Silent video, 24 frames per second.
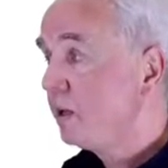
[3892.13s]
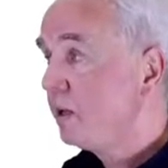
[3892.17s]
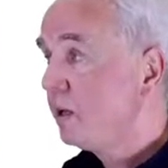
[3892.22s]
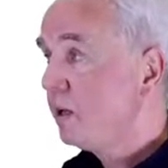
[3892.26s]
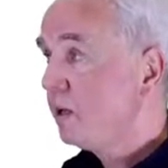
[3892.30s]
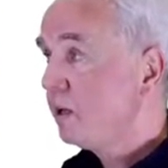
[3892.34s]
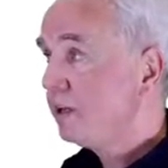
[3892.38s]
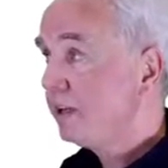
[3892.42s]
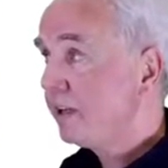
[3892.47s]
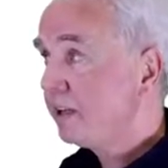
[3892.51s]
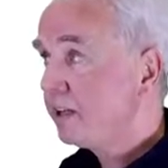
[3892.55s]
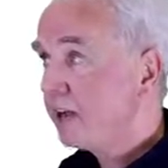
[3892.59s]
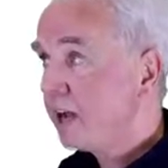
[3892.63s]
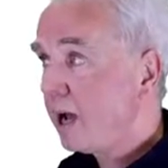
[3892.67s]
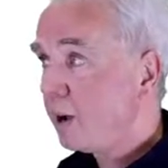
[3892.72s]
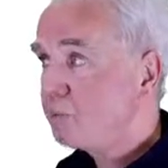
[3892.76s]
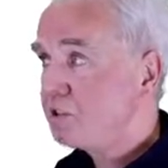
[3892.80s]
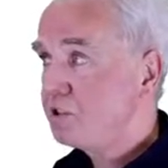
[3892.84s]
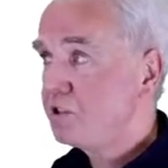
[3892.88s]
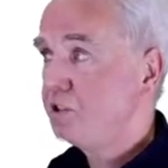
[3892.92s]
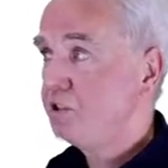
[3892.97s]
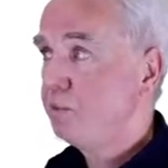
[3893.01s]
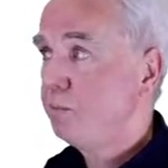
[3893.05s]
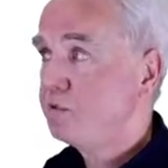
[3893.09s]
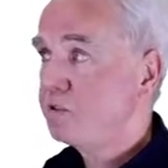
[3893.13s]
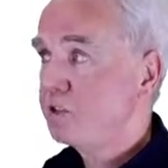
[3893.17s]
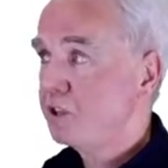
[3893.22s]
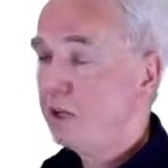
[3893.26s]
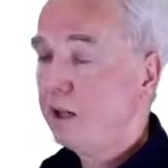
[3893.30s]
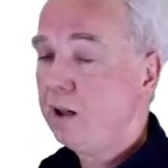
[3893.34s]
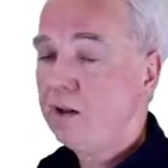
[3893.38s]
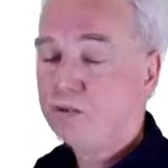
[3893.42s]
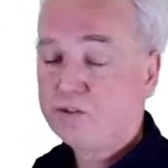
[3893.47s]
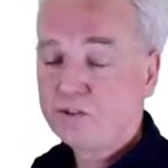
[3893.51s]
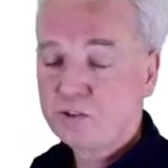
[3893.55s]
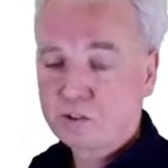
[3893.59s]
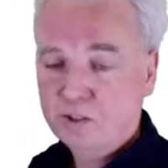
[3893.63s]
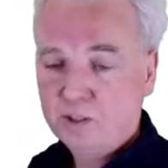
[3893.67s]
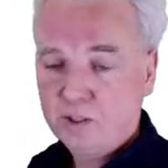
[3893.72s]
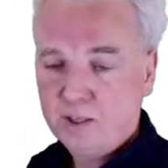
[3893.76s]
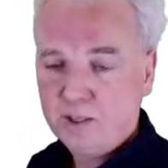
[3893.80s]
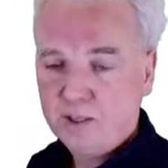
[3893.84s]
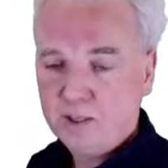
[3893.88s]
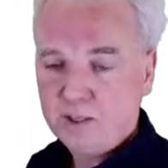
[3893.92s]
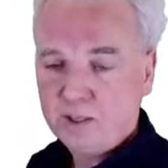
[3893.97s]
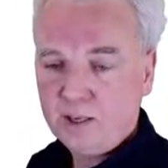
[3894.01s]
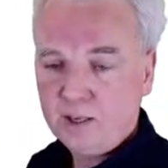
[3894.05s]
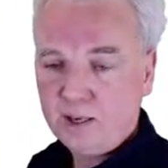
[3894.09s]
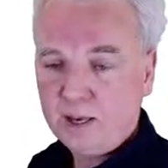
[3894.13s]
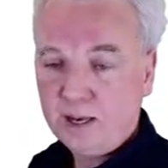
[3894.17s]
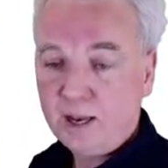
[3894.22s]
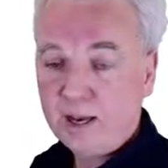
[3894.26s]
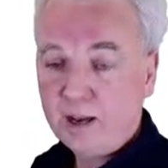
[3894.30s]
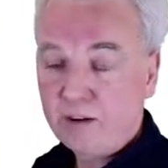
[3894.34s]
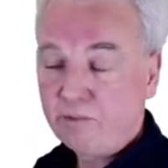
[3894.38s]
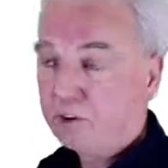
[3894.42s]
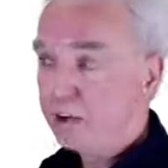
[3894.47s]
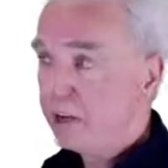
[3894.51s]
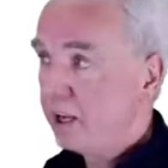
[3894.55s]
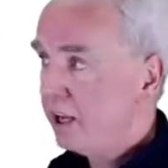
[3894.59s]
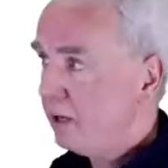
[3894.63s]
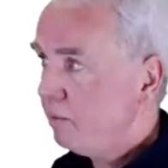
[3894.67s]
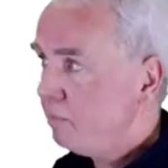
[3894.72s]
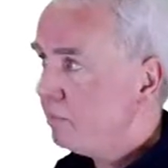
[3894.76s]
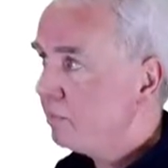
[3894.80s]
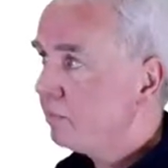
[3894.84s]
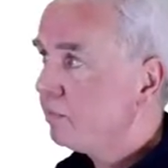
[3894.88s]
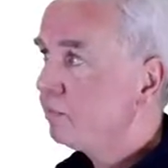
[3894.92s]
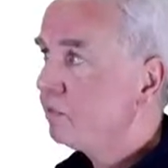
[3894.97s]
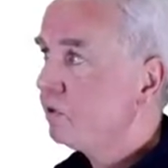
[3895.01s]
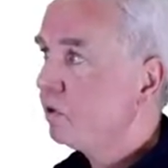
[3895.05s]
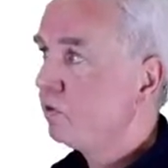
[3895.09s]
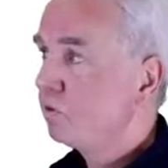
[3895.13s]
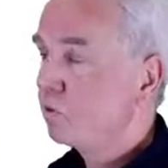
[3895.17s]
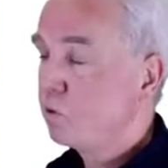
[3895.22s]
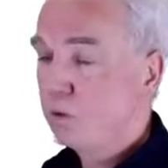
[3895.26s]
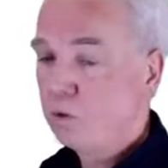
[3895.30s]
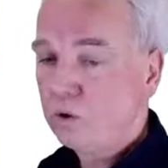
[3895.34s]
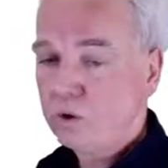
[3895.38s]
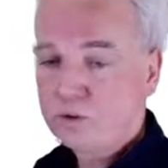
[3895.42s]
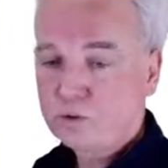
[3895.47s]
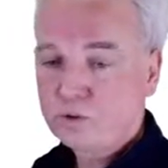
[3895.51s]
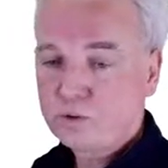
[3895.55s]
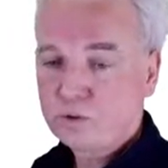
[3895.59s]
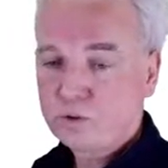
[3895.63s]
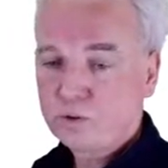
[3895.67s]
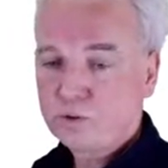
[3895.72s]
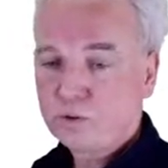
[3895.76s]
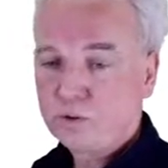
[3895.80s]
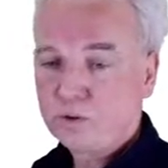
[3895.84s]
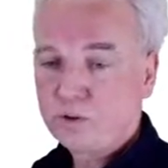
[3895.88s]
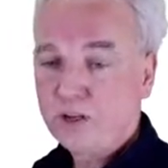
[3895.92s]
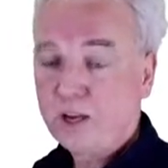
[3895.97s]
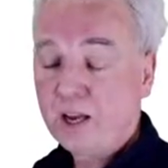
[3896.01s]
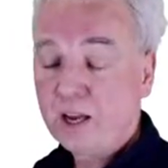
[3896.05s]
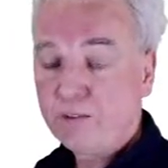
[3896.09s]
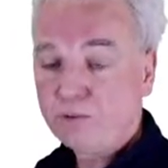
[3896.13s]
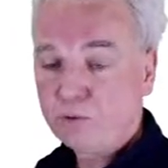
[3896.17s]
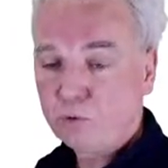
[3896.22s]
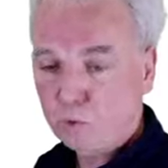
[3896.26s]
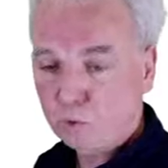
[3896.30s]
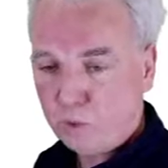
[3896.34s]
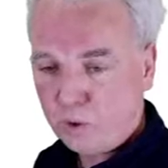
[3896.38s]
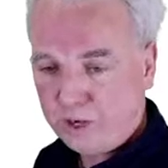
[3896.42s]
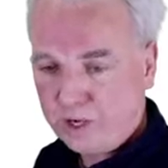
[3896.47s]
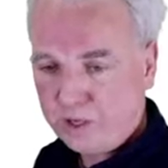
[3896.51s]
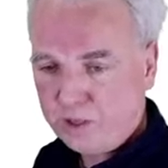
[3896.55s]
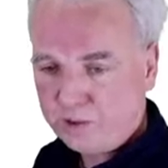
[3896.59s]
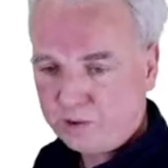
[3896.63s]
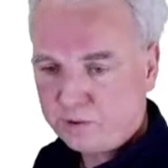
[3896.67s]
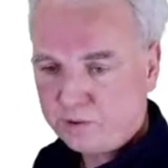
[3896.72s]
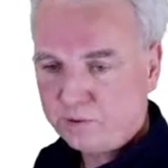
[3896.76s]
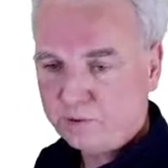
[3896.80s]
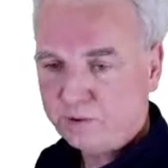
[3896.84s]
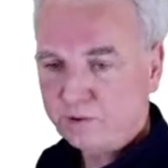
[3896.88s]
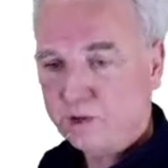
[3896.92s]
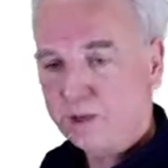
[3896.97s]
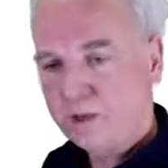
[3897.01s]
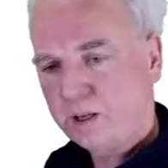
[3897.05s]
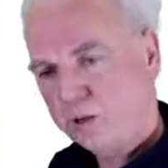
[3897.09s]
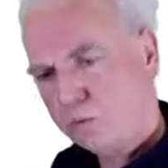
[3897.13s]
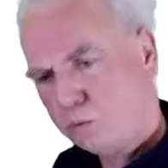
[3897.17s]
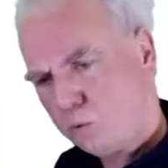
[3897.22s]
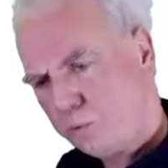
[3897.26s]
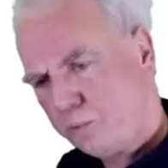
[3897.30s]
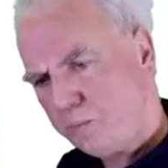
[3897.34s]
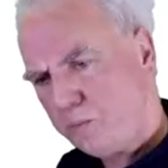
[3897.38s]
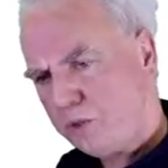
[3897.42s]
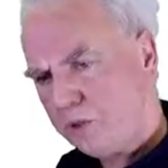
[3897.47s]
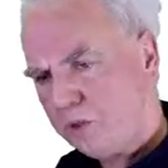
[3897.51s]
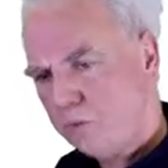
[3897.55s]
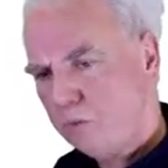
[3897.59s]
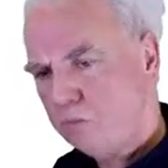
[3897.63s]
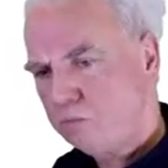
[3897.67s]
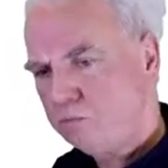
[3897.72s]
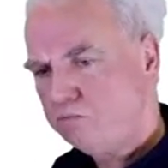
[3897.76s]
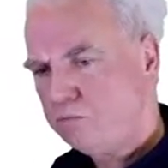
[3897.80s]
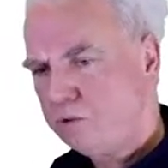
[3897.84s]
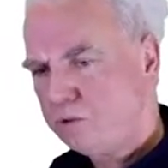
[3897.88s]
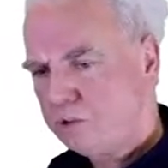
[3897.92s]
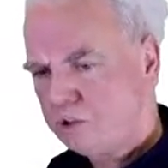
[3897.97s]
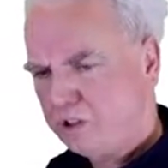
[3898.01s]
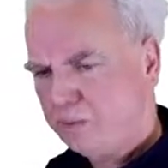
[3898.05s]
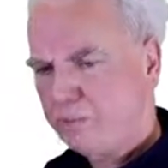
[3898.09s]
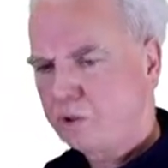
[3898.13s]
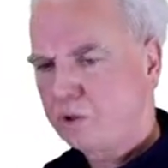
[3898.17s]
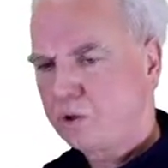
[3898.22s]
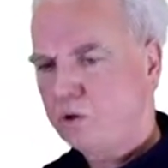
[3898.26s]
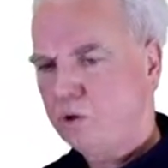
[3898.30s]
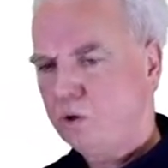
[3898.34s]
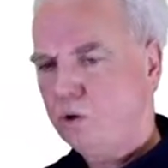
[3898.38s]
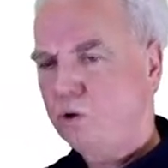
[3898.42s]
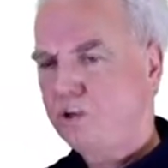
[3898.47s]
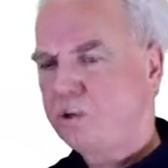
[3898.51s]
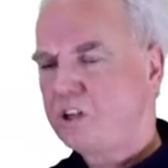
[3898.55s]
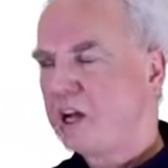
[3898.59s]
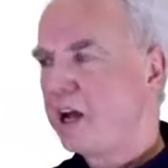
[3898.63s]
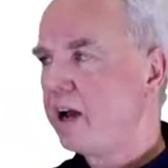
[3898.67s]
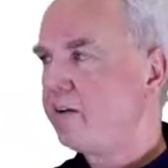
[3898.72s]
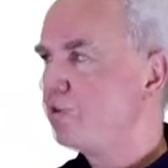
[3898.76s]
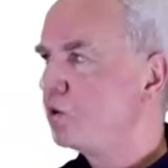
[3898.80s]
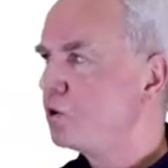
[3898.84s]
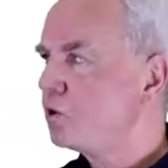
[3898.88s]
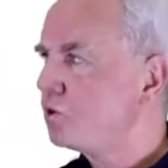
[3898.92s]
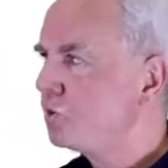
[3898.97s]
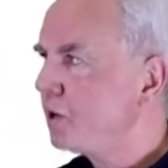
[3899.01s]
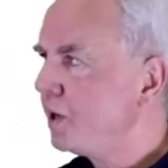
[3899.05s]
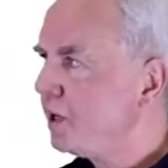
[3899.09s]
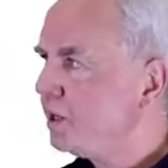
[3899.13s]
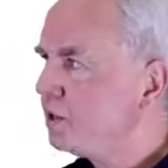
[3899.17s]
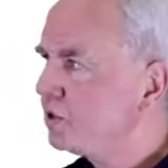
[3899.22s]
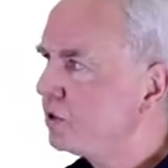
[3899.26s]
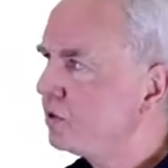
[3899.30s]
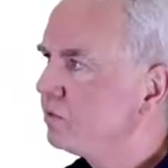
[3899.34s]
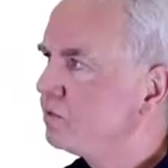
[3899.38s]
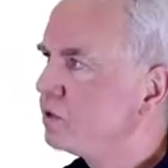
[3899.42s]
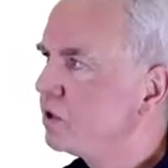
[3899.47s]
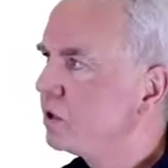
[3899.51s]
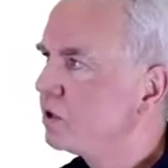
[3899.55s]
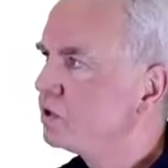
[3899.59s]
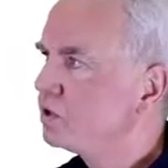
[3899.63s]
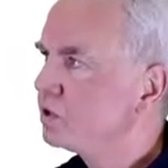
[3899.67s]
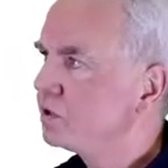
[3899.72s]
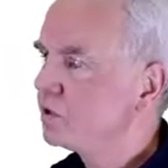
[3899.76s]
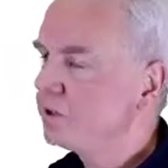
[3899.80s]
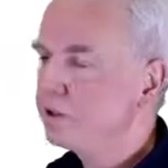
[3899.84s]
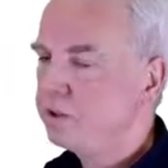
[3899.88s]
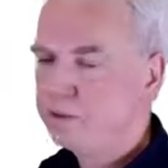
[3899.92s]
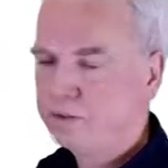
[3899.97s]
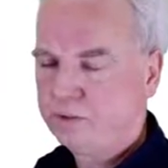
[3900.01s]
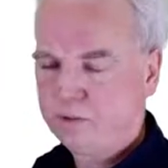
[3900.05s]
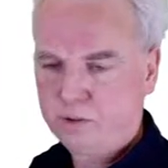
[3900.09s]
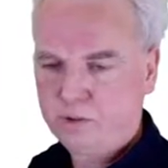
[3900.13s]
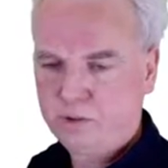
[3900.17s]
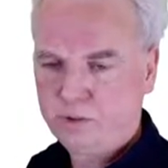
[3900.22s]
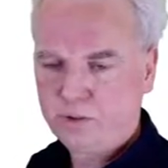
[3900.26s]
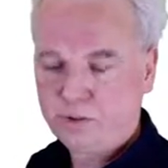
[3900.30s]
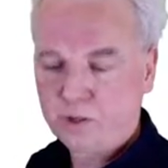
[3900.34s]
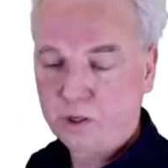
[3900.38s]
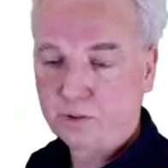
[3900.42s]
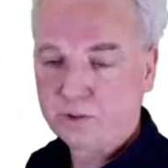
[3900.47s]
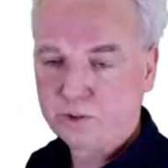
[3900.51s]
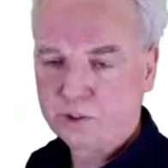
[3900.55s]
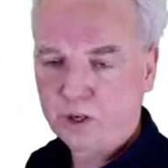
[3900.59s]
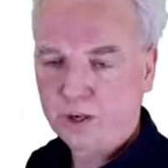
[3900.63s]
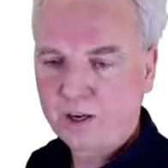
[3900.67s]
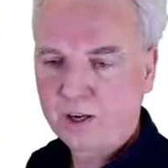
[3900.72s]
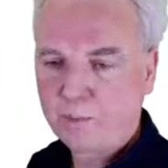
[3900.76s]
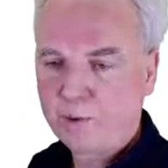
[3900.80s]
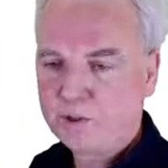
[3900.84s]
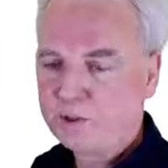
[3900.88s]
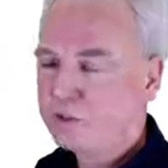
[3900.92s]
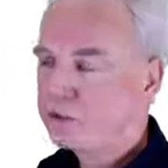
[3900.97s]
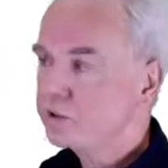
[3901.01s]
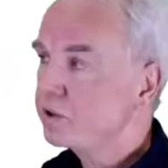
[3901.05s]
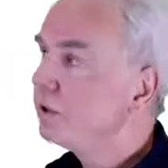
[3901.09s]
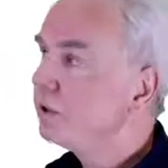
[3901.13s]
Then the cabbages themselves have a name, of course, they have a weight, and that would be the, the typical or the average weight of such a, uh, such a cabbage.